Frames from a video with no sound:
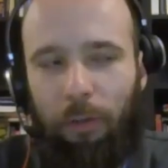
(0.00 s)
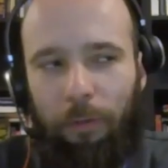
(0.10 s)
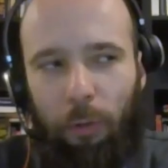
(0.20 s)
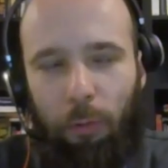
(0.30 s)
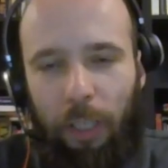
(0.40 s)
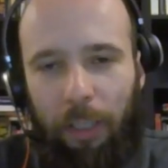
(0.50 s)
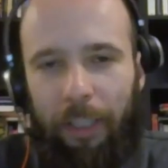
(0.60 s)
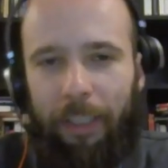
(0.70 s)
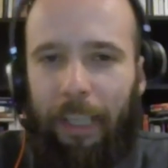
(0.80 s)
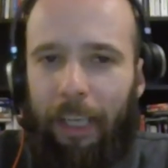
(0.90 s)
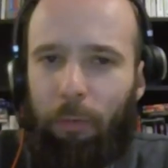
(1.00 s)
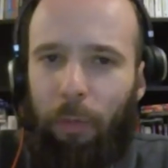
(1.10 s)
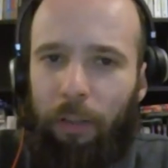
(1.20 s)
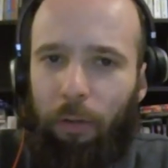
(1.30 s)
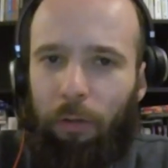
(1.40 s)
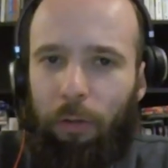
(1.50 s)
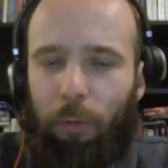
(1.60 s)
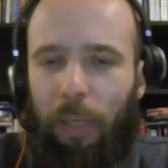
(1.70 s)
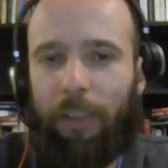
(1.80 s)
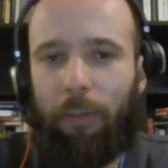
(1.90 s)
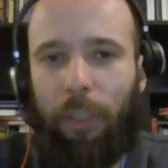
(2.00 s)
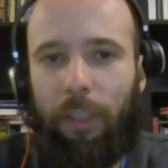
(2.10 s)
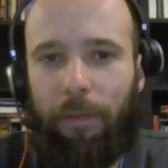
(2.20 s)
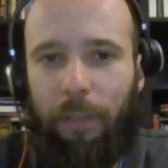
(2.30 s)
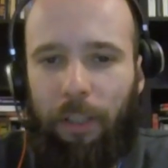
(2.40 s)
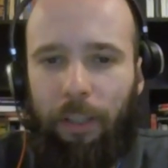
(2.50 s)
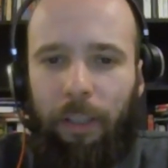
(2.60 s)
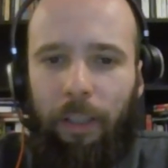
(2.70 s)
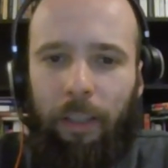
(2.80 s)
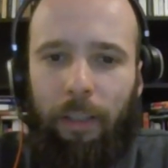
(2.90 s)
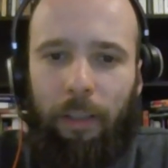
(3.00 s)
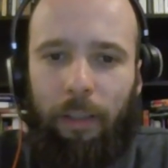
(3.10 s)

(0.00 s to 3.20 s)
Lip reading: your future in lightweight or welterweight division?